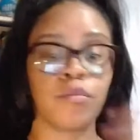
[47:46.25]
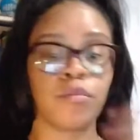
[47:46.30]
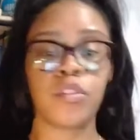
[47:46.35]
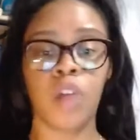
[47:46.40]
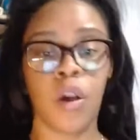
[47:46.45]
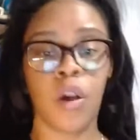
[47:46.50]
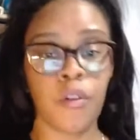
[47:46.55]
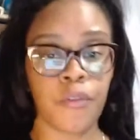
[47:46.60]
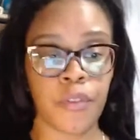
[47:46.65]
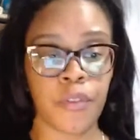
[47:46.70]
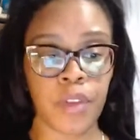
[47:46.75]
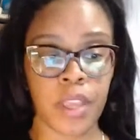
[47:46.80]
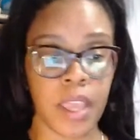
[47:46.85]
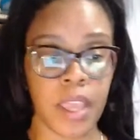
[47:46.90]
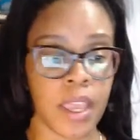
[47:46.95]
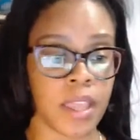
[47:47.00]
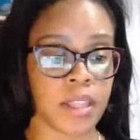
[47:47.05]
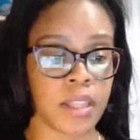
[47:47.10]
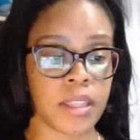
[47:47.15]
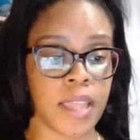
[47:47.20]
Don't
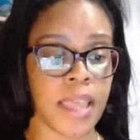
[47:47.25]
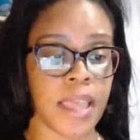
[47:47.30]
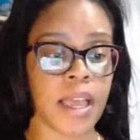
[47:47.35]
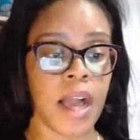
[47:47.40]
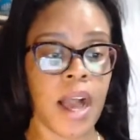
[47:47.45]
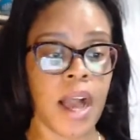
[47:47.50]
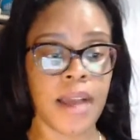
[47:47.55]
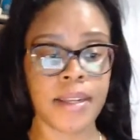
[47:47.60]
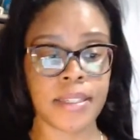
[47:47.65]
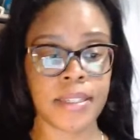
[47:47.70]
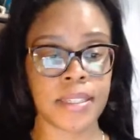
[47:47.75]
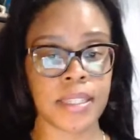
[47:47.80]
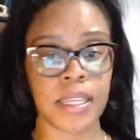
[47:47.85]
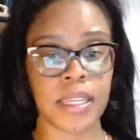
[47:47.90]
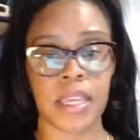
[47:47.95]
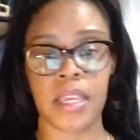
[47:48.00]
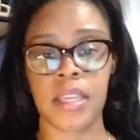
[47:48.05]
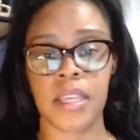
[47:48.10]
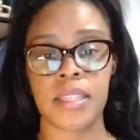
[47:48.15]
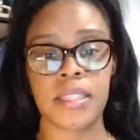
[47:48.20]
forget, like,
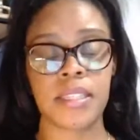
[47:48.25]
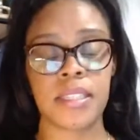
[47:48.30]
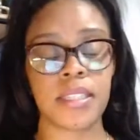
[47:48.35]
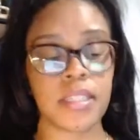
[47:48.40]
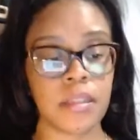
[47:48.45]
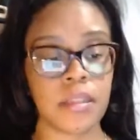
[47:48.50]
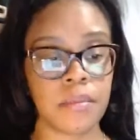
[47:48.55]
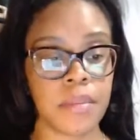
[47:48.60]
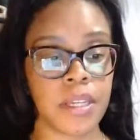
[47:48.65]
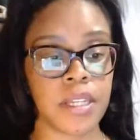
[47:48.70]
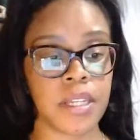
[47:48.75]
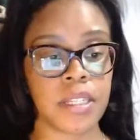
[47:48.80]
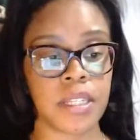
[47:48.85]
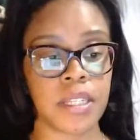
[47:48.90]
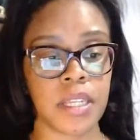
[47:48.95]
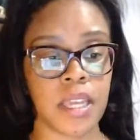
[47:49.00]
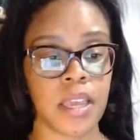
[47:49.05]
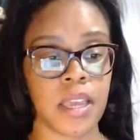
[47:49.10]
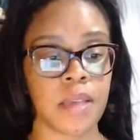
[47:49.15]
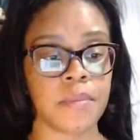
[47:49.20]
honestly, send me a
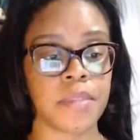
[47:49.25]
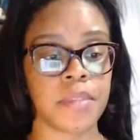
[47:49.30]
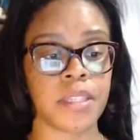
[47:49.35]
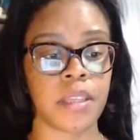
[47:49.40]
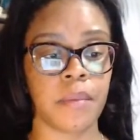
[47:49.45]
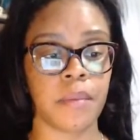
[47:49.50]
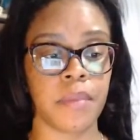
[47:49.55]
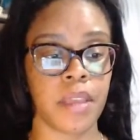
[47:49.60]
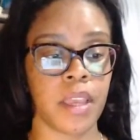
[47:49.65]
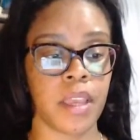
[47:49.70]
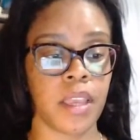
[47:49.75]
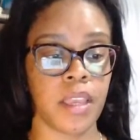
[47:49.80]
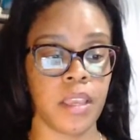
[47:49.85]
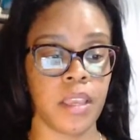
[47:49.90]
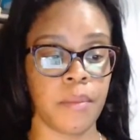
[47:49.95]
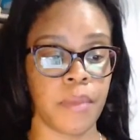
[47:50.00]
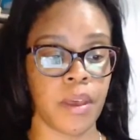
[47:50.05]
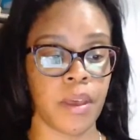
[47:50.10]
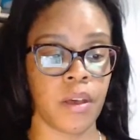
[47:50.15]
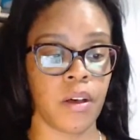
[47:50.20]
DM, send me an
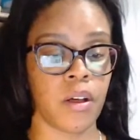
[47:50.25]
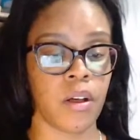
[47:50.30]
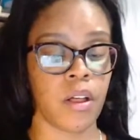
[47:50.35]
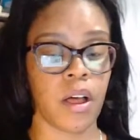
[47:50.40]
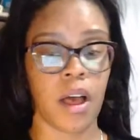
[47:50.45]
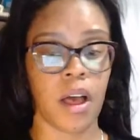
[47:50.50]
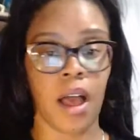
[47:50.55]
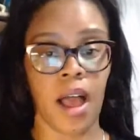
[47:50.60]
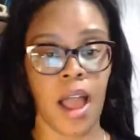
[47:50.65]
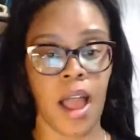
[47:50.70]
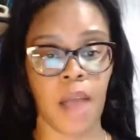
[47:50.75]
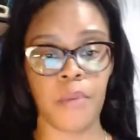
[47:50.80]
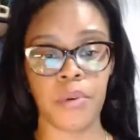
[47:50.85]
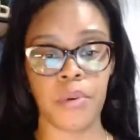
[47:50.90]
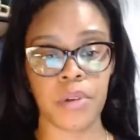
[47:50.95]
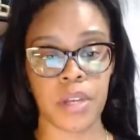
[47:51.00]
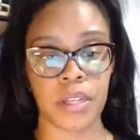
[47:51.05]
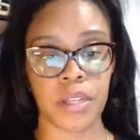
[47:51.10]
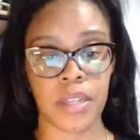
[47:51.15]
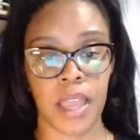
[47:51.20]
email. I
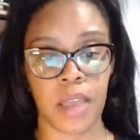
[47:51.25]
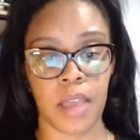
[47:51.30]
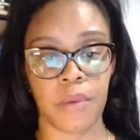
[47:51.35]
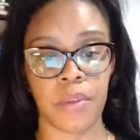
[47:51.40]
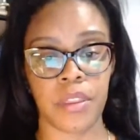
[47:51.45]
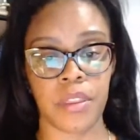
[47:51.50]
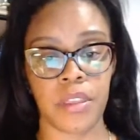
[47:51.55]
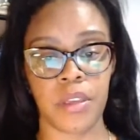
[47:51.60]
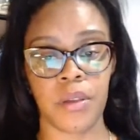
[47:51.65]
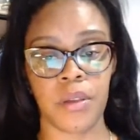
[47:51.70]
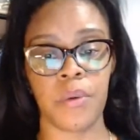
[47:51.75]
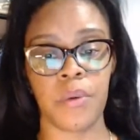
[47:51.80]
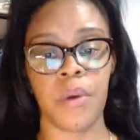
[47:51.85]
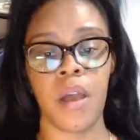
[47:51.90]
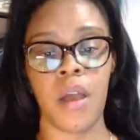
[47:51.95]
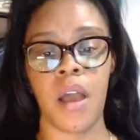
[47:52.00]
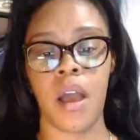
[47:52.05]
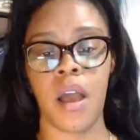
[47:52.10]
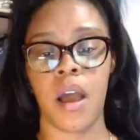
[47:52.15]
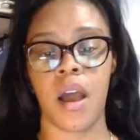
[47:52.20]
will connect with you.
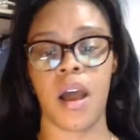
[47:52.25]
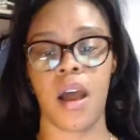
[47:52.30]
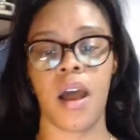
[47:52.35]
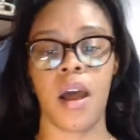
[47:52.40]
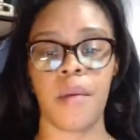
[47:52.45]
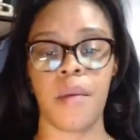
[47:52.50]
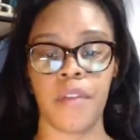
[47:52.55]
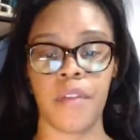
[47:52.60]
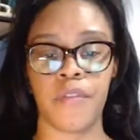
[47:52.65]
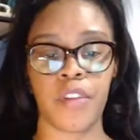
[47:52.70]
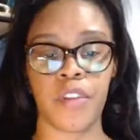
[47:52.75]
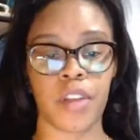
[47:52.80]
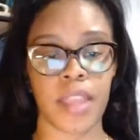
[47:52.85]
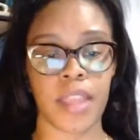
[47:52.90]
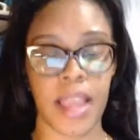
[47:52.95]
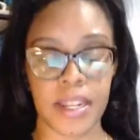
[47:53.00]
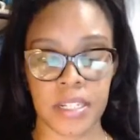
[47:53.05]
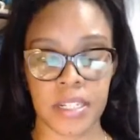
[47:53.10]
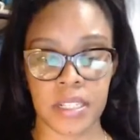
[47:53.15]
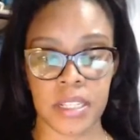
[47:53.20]
If you're
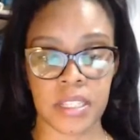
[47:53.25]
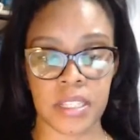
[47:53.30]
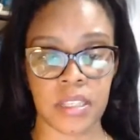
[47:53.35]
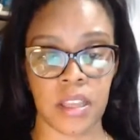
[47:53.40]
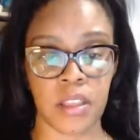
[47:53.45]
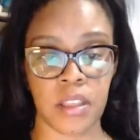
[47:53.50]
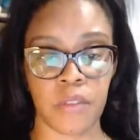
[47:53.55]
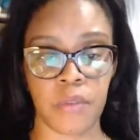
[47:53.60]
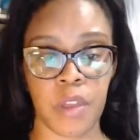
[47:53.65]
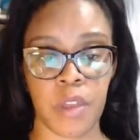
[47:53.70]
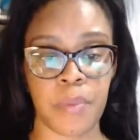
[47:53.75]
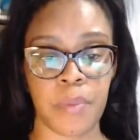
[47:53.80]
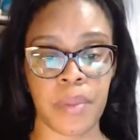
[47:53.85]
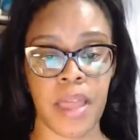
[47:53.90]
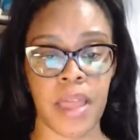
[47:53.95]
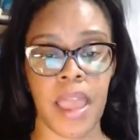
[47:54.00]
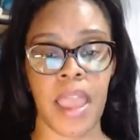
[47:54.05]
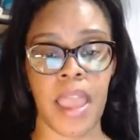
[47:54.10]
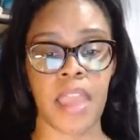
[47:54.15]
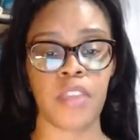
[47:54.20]
catching this on the
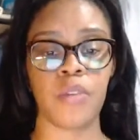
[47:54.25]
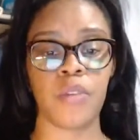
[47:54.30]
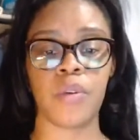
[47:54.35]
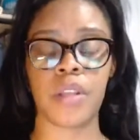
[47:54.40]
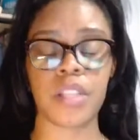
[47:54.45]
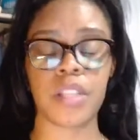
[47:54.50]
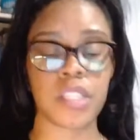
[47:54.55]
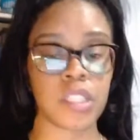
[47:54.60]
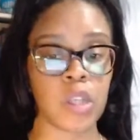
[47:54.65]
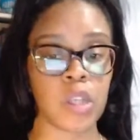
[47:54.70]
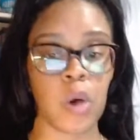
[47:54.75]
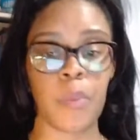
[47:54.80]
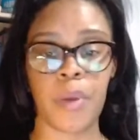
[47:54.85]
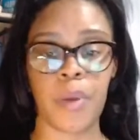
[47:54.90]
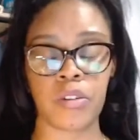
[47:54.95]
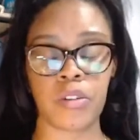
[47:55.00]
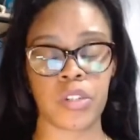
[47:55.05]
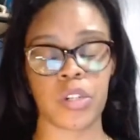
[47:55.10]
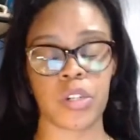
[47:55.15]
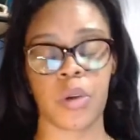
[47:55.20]
replay, you can still
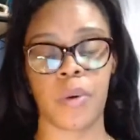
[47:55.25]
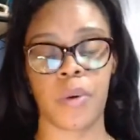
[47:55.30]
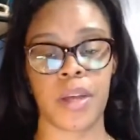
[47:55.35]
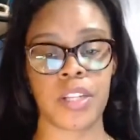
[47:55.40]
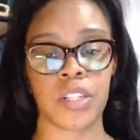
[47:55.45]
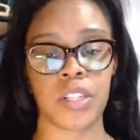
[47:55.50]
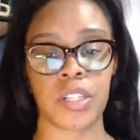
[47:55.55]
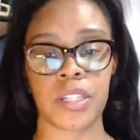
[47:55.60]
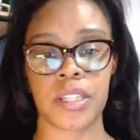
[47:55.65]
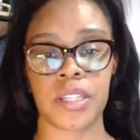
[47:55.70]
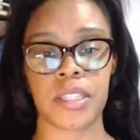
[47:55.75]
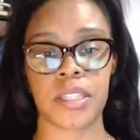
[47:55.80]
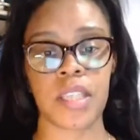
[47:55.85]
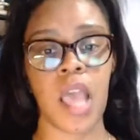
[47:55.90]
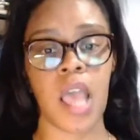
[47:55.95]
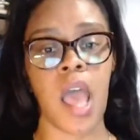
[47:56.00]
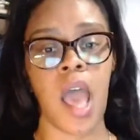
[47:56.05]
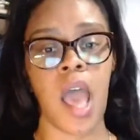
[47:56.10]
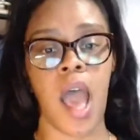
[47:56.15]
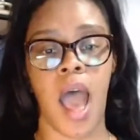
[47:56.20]
post your questions.
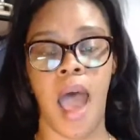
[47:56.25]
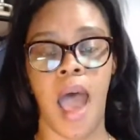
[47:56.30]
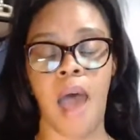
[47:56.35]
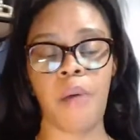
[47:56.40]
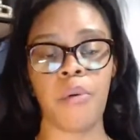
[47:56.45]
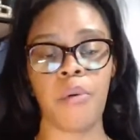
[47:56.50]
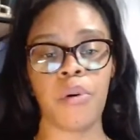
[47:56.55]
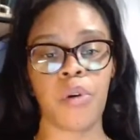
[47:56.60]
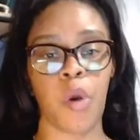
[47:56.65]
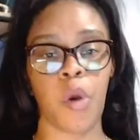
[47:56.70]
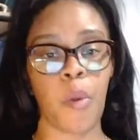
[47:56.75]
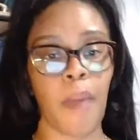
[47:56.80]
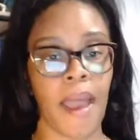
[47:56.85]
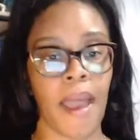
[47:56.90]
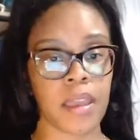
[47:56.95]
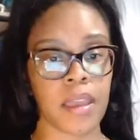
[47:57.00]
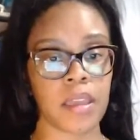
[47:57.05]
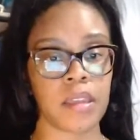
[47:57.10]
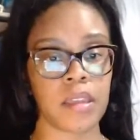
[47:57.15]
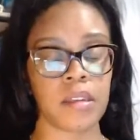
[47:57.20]
I will go
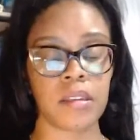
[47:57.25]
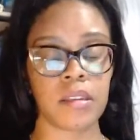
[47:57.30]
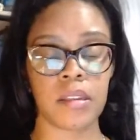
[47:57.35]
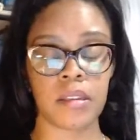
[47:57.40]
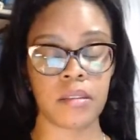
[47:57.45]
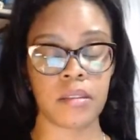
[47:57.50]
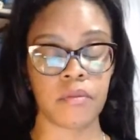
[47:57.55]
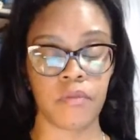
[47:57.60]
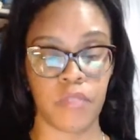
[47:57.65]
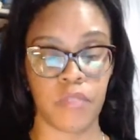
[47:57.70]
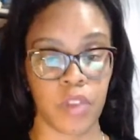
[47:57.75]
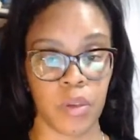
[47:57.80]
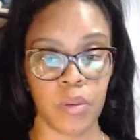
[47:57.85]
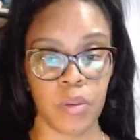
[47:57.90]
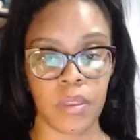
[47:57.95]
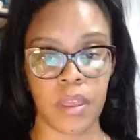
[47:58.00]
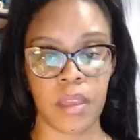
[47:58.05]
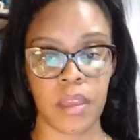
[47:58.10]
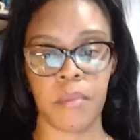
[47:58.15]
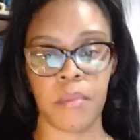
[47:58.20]
back and view
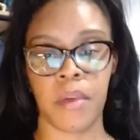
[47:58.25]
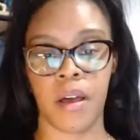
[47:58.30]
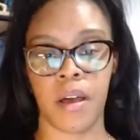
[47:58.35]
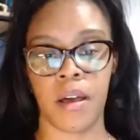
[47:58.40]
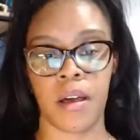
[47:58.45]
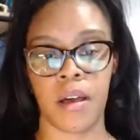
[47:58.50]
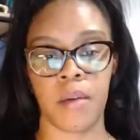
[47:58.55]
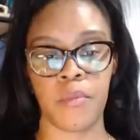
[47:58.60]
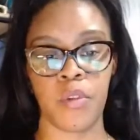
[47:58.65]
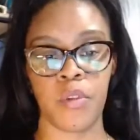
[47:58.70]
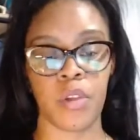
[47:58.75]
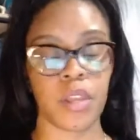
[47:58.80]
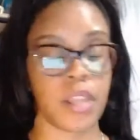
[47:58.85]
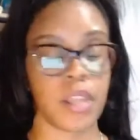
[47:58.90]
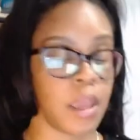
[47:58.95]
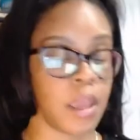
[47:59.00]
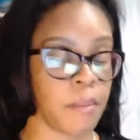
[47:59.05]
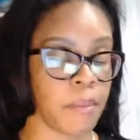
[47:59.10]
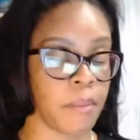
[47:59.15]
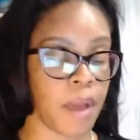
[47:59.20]
them. You can
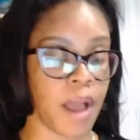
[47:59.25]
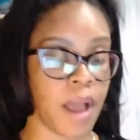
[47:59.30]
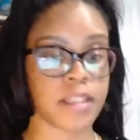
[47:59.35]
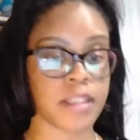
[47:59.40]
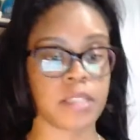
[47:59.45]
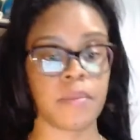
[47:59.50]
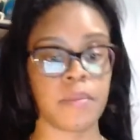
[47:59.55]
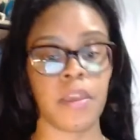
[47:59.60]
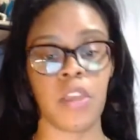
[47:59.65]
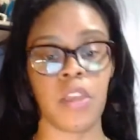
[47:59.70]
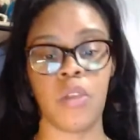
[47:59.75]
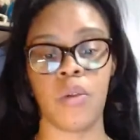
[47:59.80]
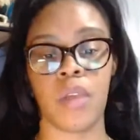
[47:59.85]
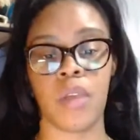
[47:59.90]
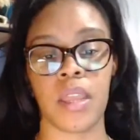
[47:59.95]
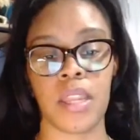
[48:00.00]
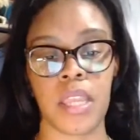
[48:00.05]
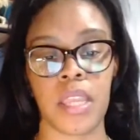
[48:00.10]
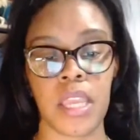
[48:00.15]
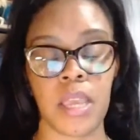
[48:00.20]
inbox me. You
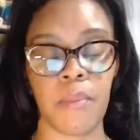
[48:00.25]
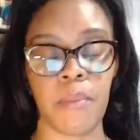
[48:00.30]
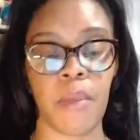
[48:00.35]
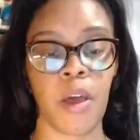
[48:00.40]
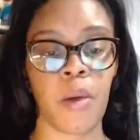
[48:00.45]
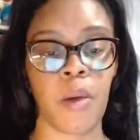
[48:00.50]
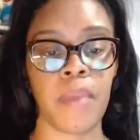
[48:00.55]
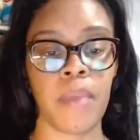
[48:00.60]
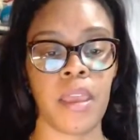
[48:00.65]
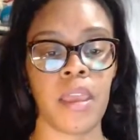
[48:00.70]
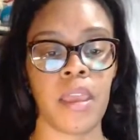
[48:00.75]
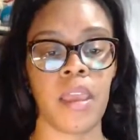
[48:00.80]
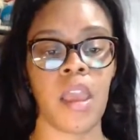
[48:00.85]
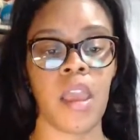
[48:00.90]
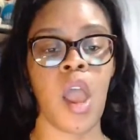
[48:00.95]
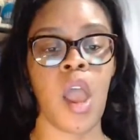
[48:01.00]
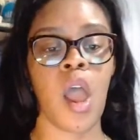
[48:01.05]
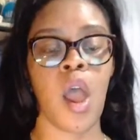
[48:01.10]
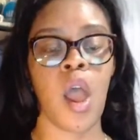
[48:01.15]
can email me,